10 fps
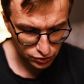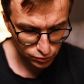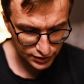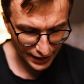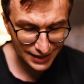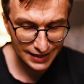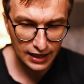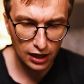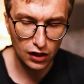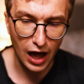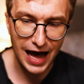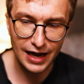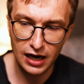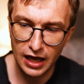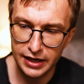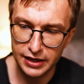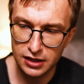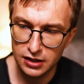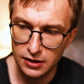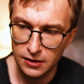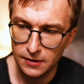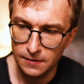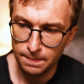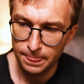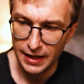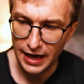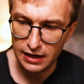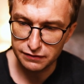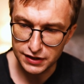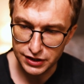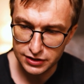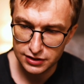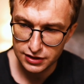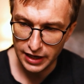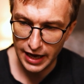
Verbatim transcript: too technical, unlike NFTs.